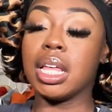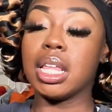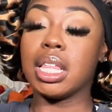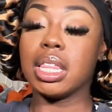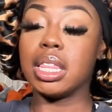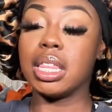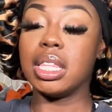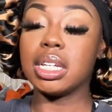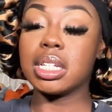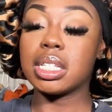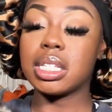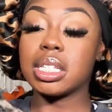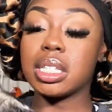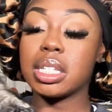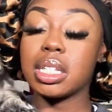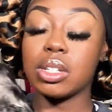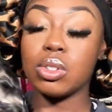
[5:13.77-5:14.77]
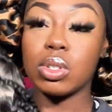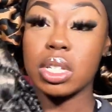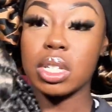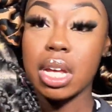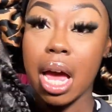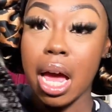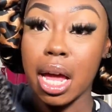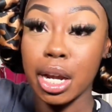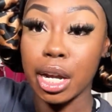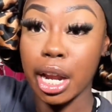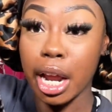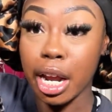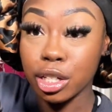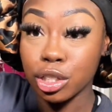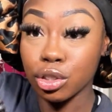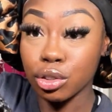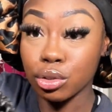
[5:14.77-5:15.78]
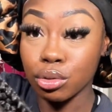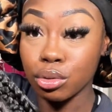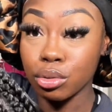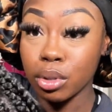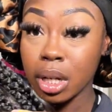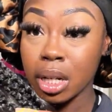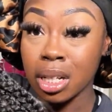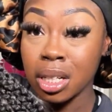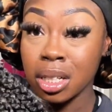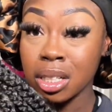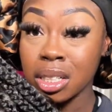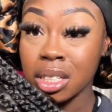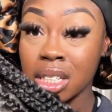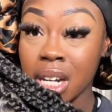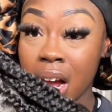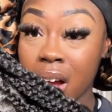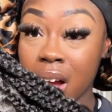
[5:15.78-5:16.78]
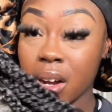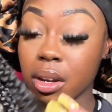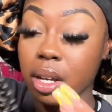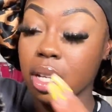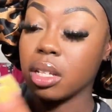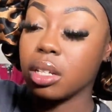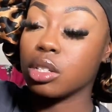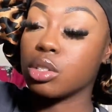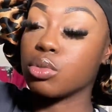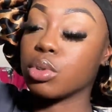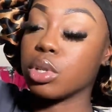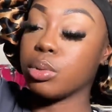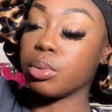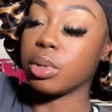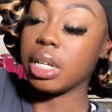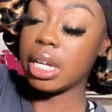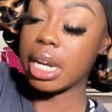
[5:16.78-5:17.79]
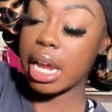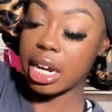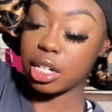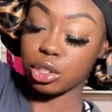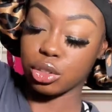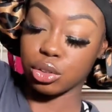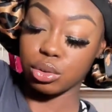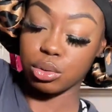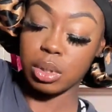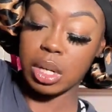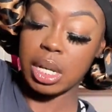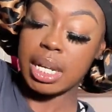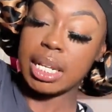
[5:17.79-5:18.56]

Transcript: this, you see how natural it looks, y'all. It looks really, really natural.